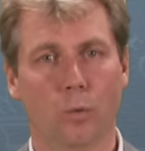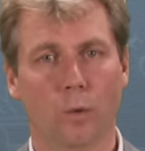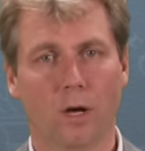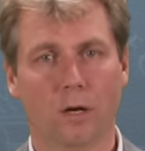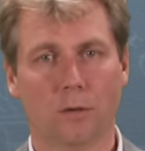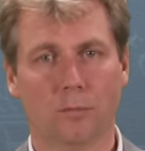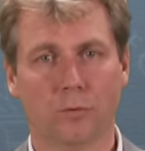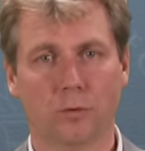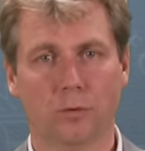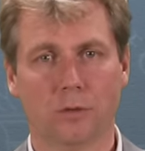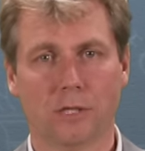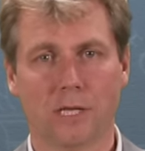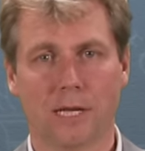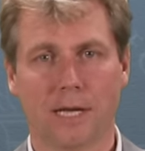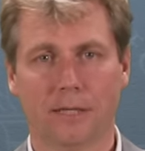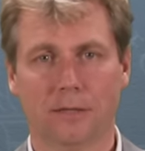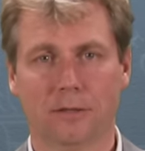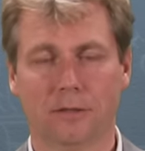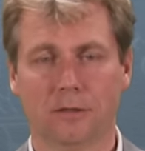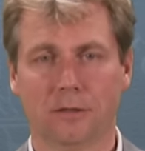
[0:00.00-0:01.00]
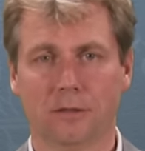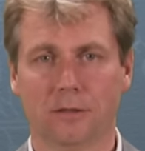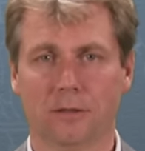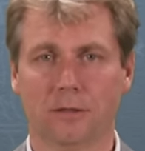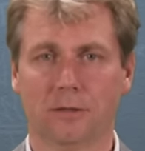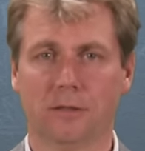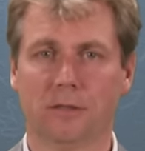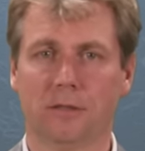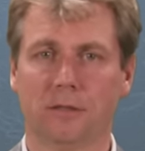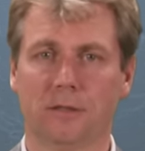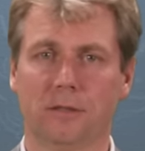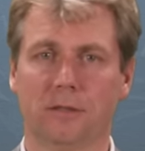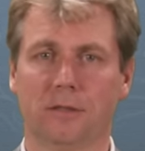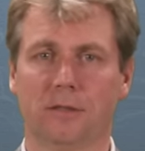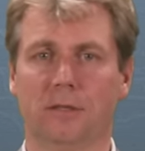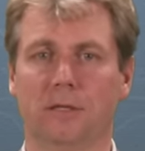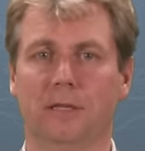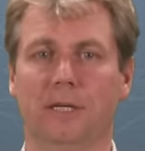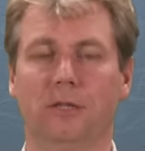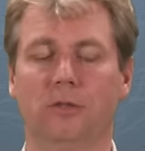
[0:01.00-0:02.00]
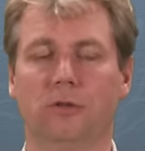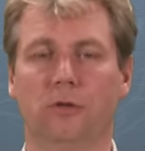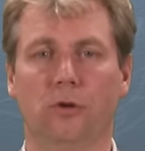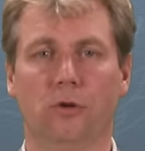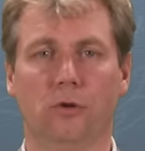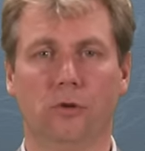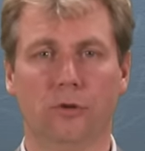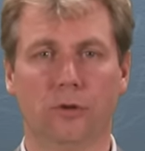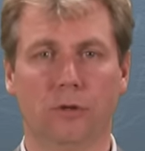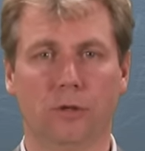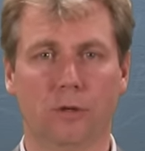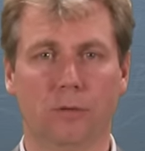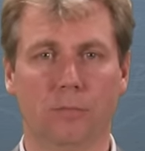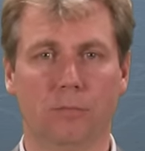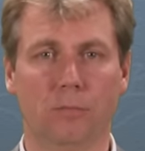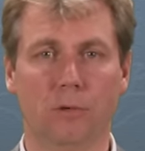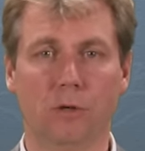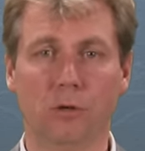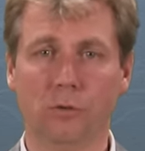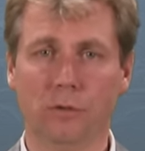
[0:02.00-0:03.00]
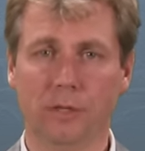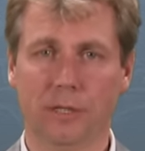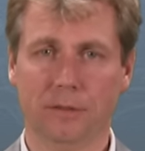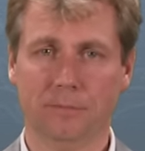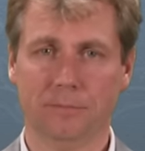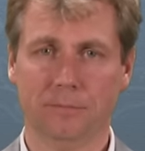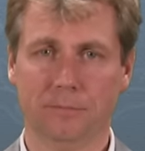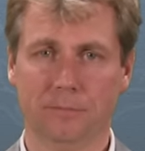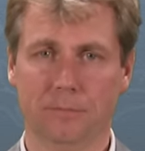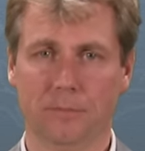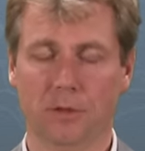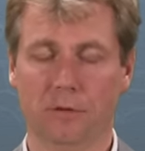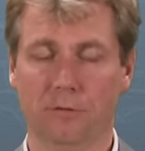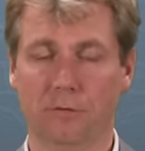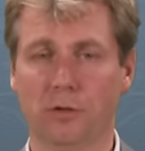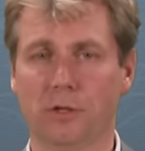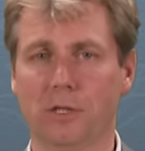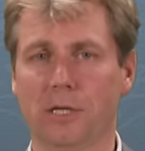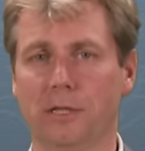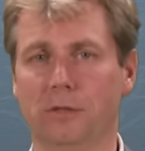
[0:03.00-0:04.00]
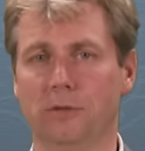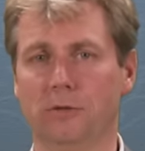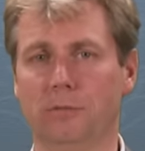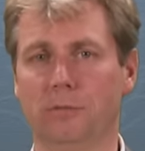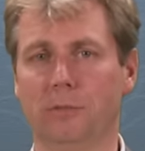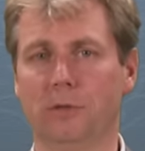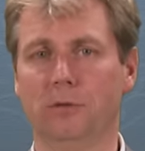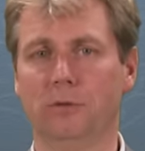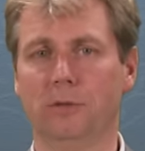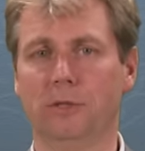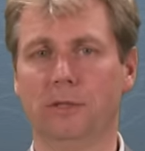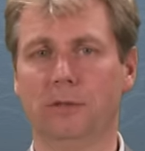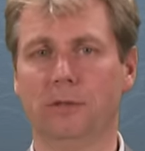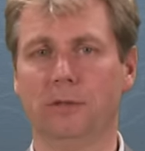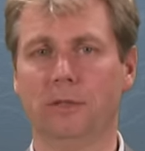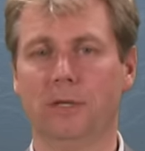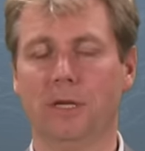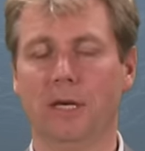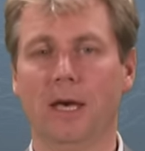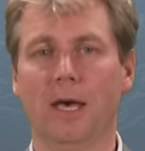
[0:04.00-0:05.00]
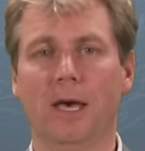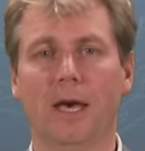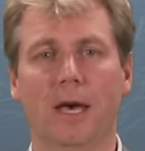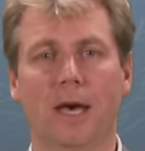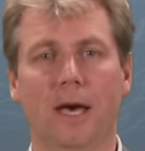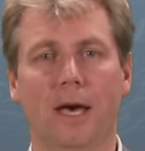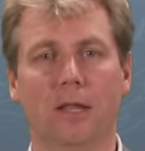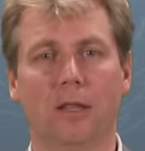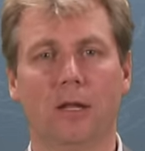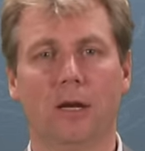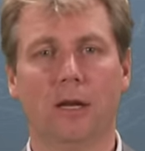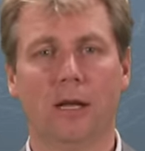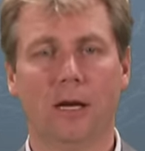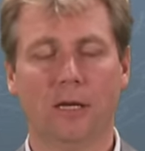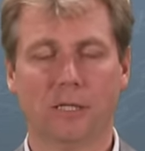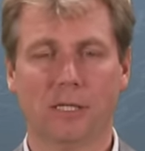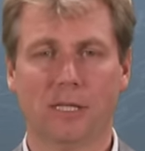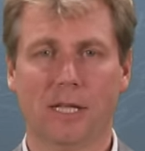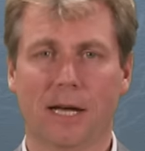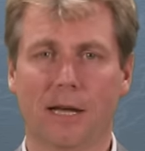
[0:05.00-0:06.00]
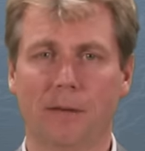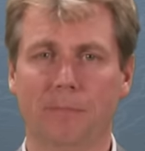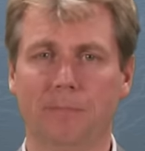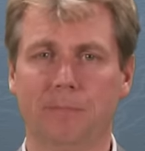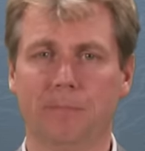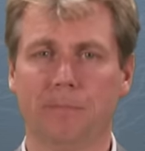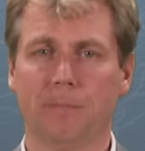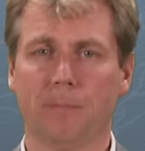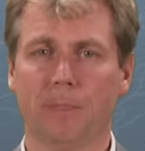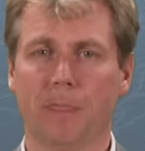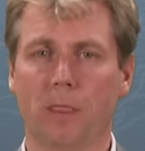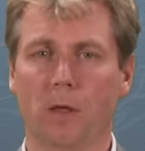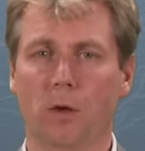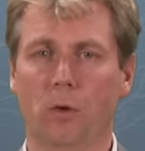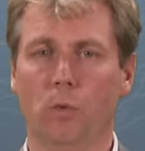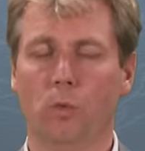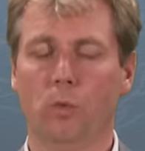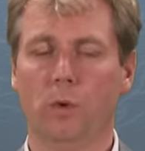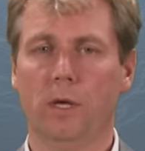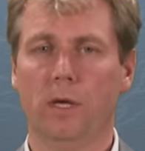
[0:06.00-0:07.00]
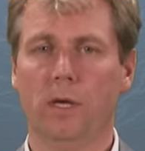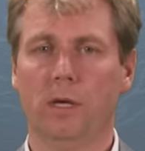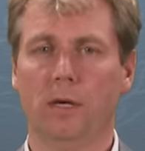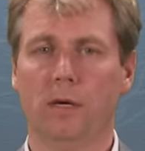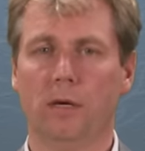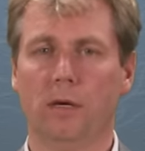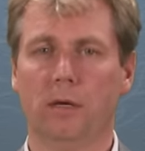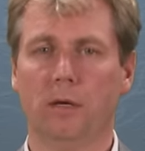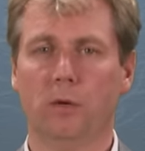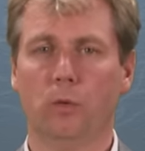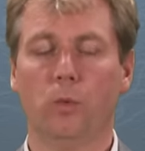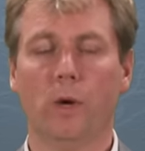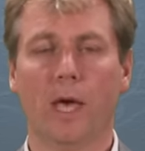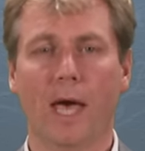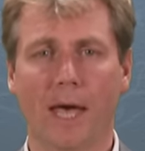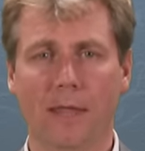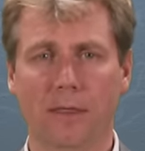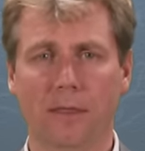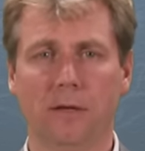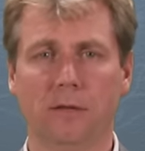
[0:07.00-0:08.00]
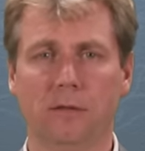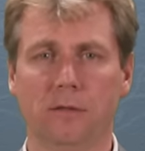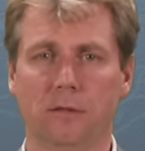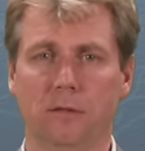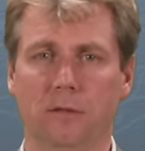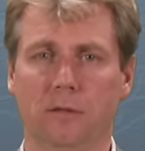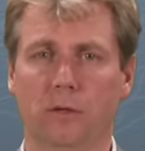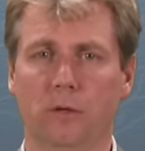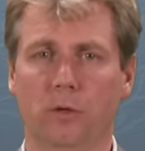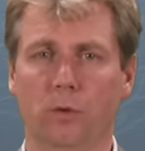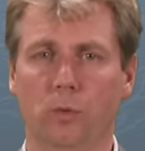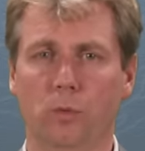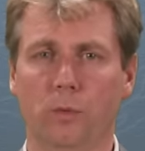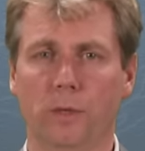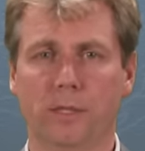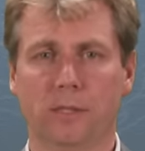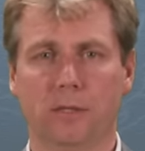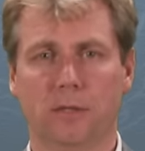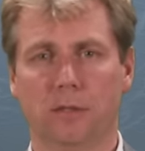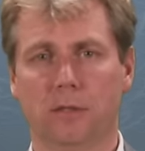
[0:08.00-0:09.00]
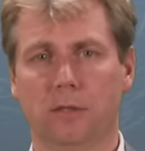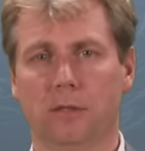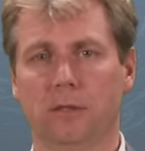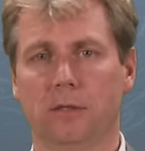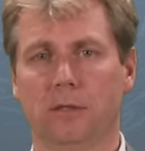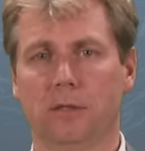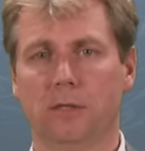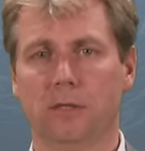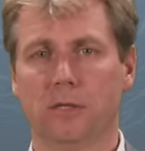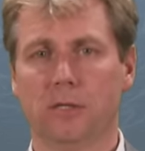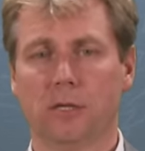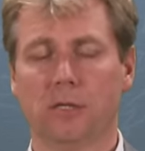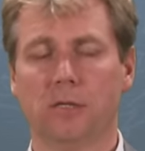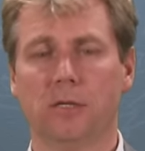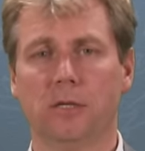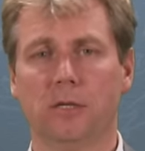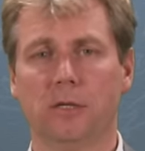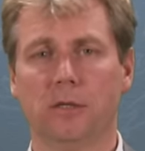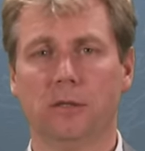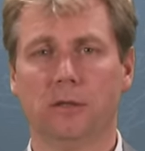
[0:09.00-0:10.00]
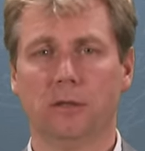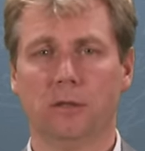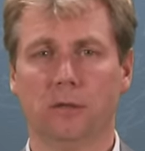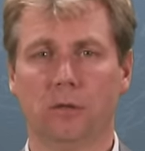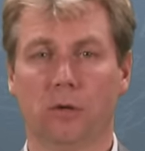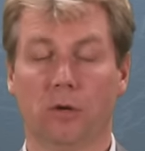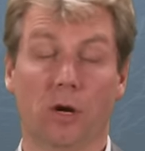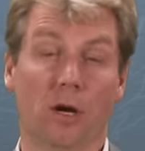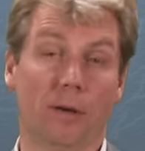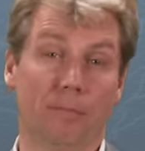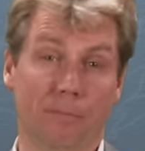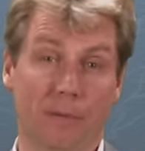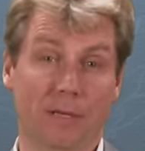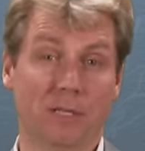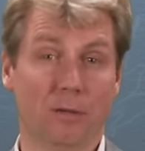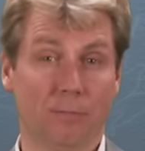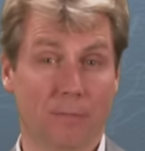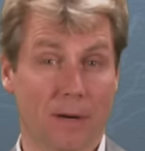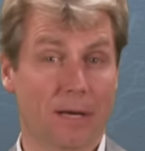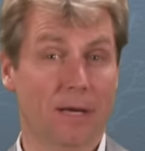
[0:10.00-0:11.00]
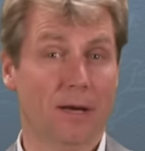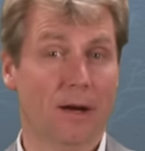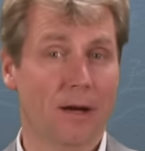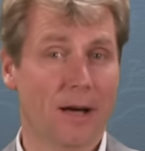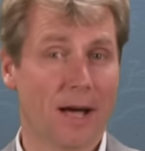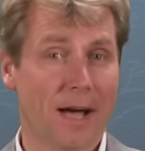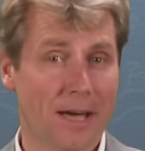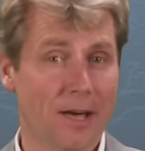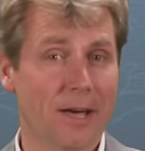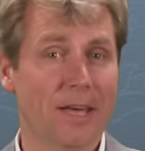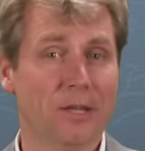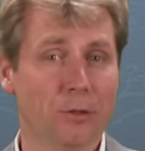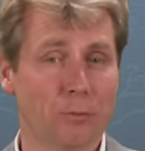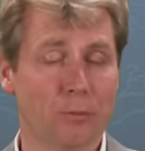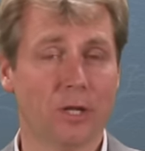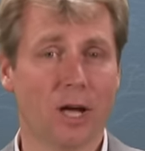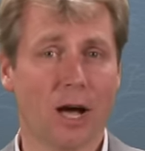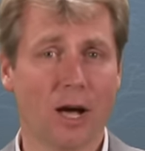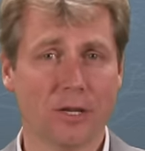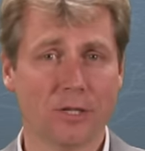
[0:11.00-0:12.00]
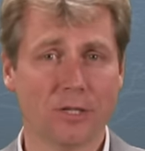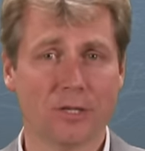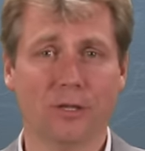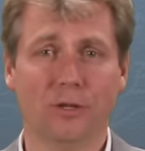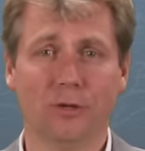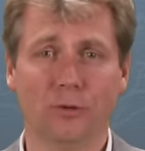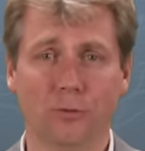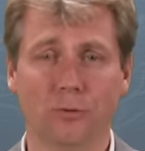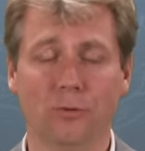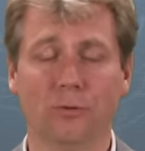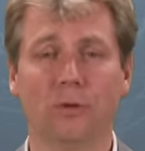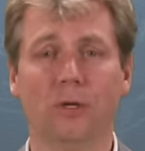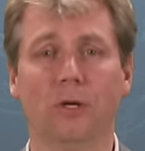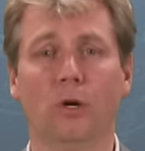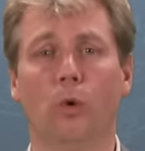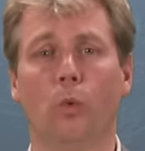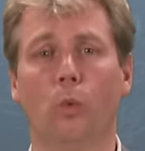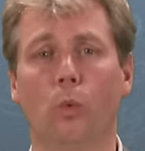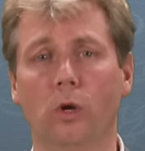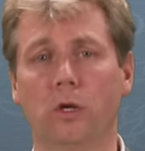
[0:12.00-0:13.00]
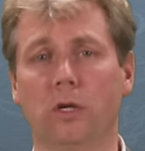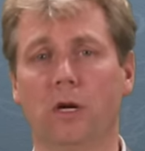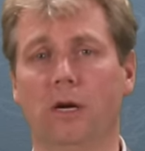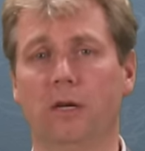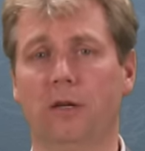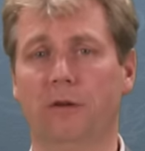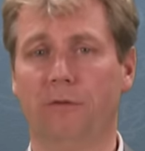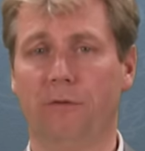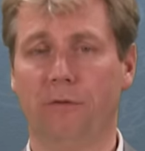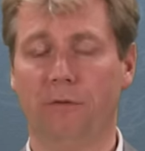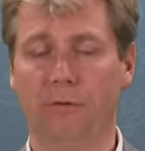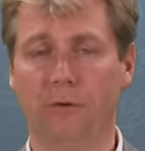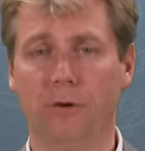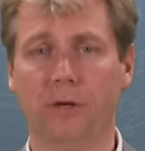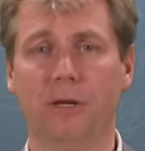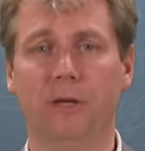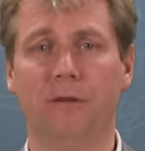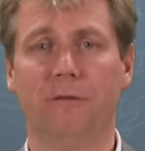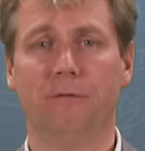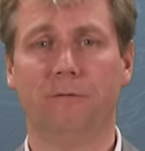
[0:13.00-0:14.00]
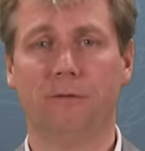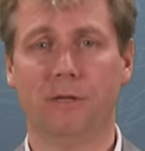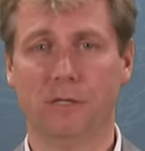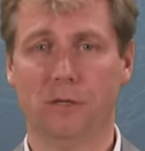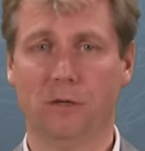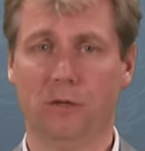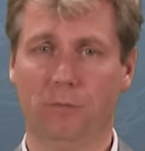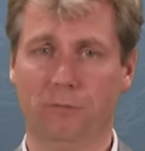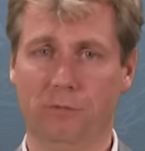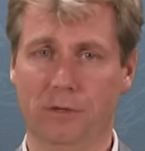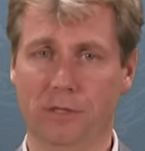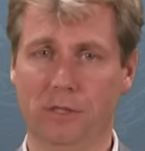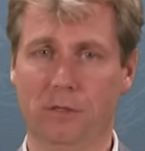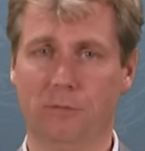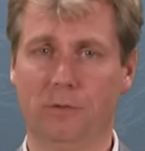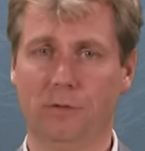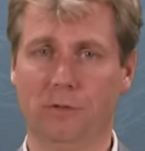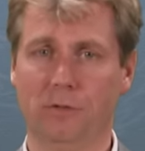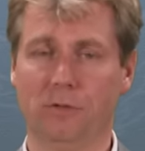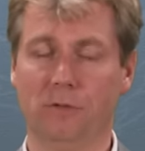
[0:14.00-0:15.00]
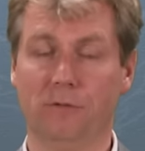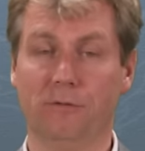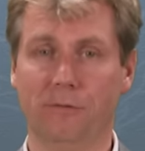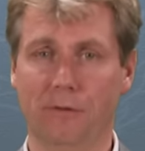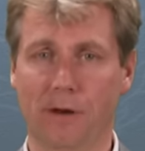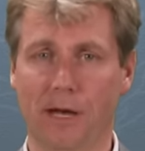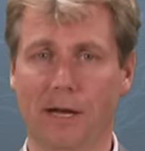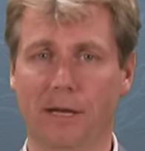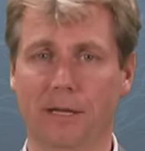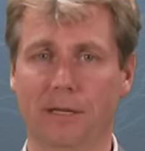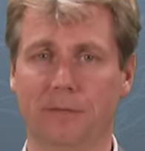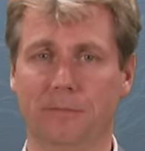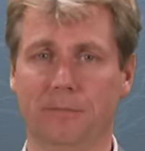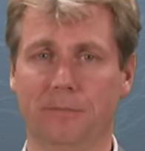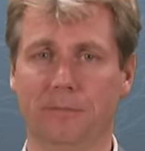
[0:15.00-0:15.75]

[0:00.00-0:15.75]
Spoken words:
Welcome to this lecture, the lecture on ballooning, the first lecture on ballooning. And the last time we ended with discussing, or basically by I ended with asking you, what are the three physical principles to fly?